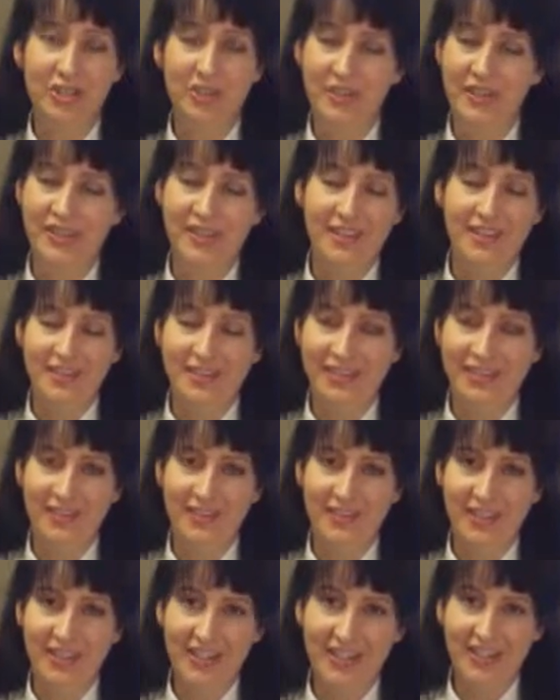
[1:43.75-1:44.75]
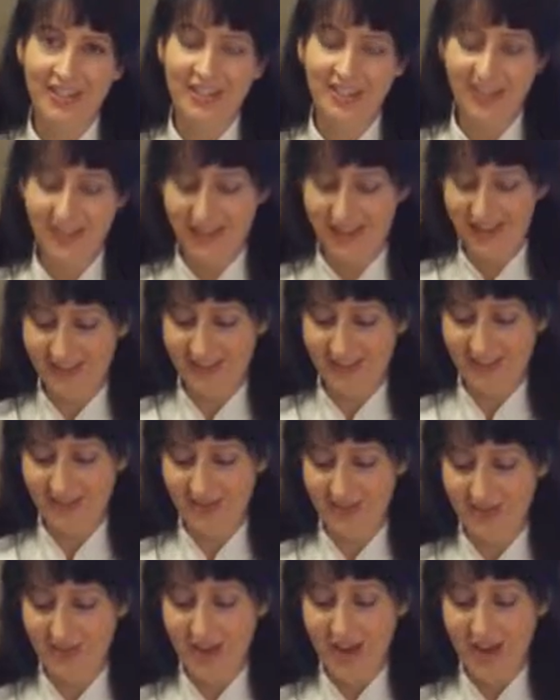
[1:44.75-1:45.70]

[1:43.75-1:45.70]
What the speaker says: and that's not very good at all. So